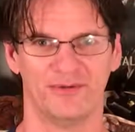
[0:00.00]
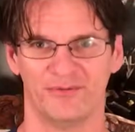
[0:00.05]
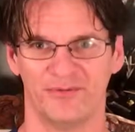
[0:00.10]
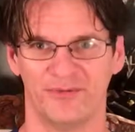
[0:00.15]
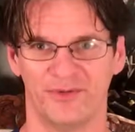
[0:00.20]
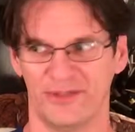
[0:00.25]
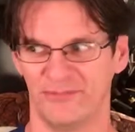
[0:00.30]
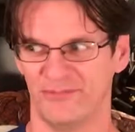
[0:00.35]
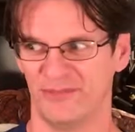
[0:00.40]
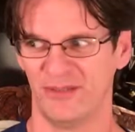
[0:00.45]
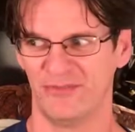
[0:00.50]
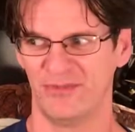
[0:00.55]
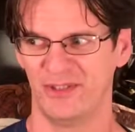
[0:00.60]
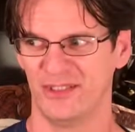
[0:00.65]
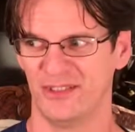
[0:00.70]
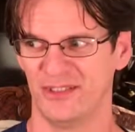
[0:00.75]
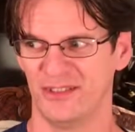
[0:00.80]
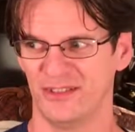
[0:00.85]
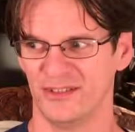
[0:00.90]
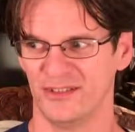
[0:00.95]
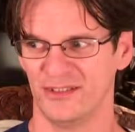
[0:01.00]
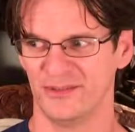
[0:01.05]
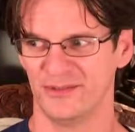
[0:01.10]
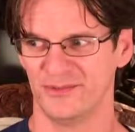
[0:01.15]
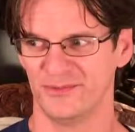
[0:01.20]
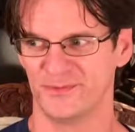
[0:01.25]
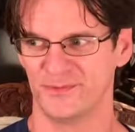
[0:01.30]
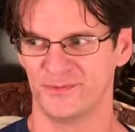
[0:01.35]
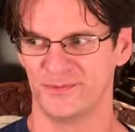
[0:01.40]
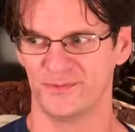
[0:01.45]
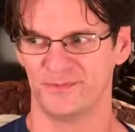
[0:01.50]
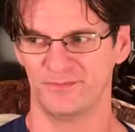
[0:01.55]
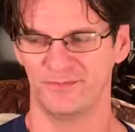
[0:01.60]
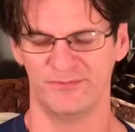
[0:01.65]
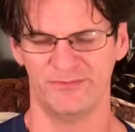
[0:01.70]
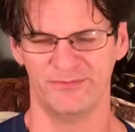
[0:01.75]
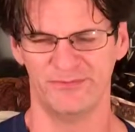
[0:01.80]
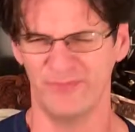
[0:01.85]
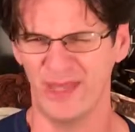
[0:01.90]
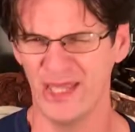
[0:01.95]
what maybe
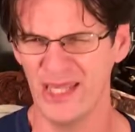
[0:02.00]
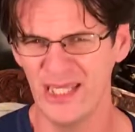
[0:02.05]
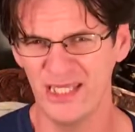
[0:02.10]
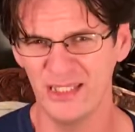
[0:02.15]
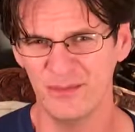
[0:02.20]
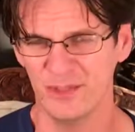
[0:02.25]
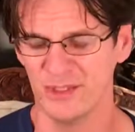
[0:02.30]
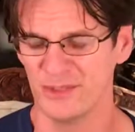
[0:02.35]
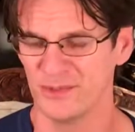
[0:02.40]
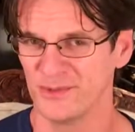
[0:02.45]
maybe